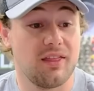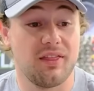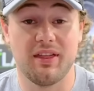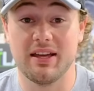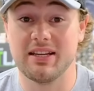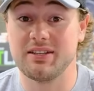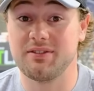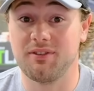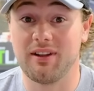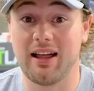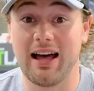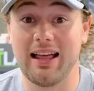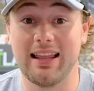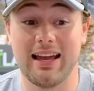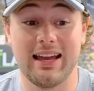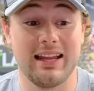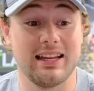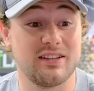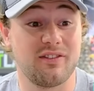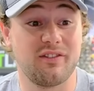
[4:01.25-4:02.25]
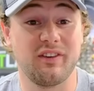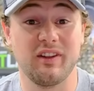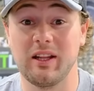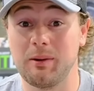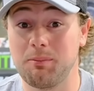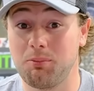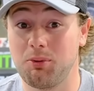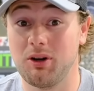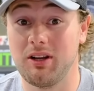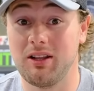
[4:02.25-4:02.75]
This FLYLITE is
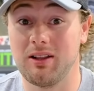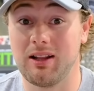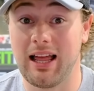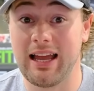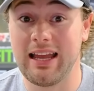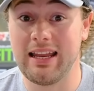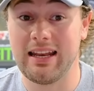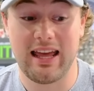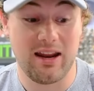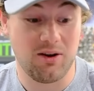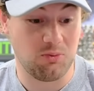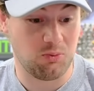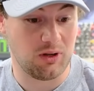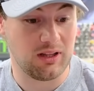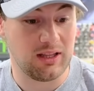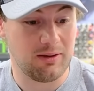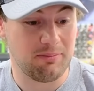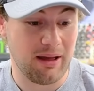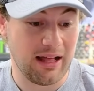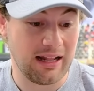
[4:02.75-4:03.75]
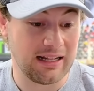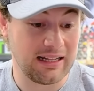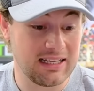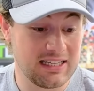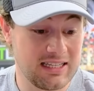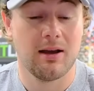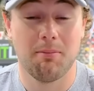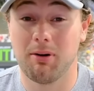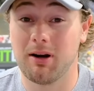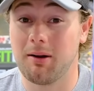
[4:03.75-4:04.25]
feeling pretty light and really
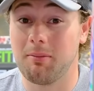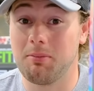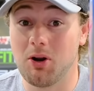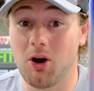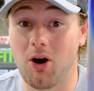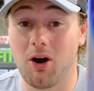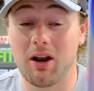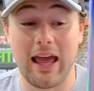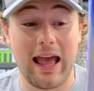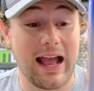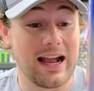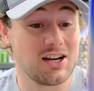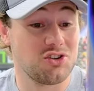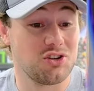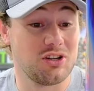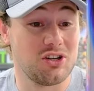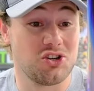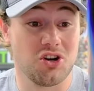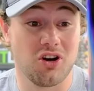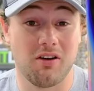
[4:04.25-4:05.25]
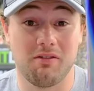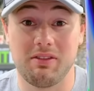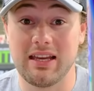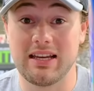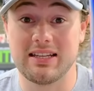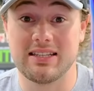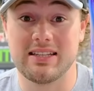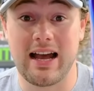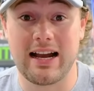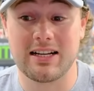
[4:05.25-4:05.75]
balanced, but I'm not actually sure of the
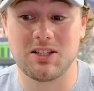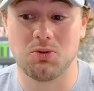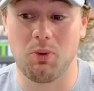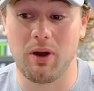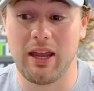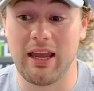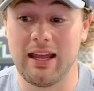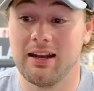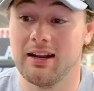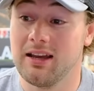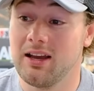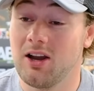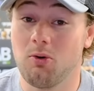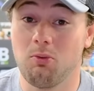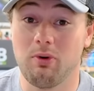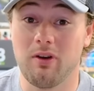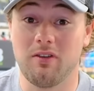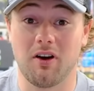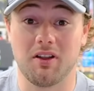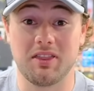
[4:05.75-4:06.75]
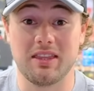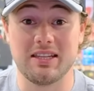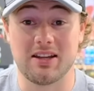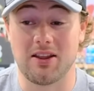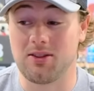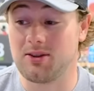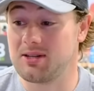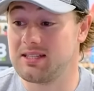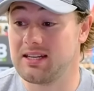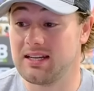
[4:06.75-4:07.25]
exact weight. We've got these
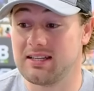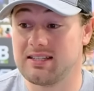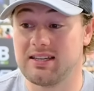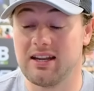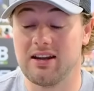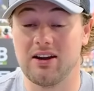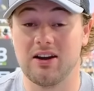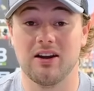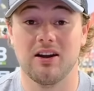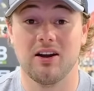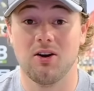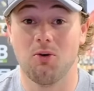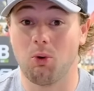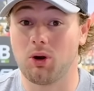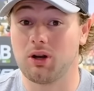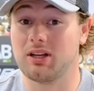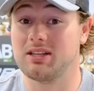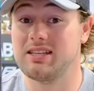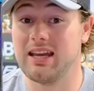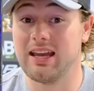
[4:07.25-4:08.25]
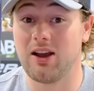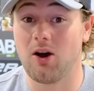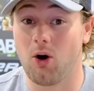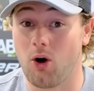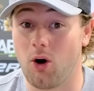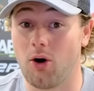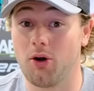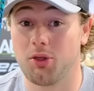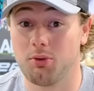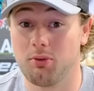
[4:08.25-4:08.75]
other sticks here. We're gonna take
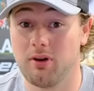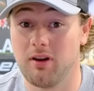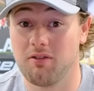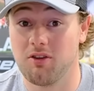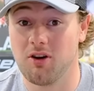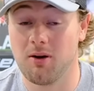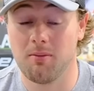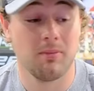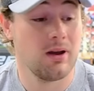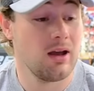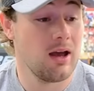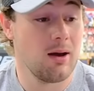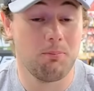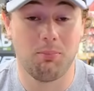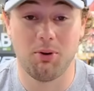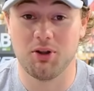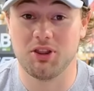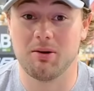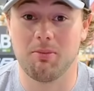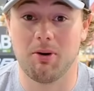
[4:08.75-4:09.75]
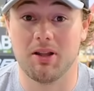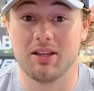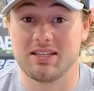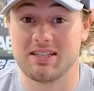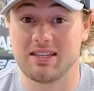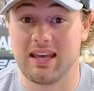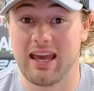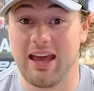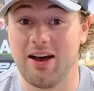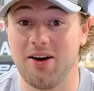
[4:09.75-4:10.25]
all three of them, put them on the
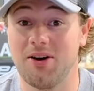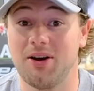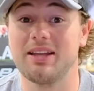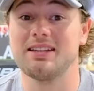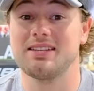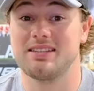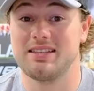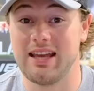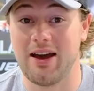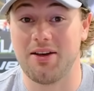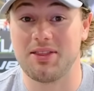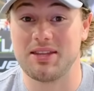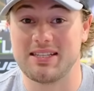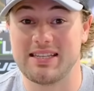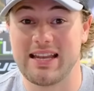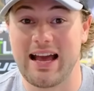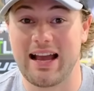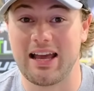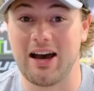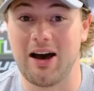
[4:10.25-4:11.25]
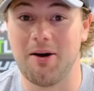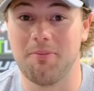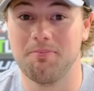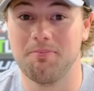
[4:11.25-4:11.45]
scale, and see how they stack up.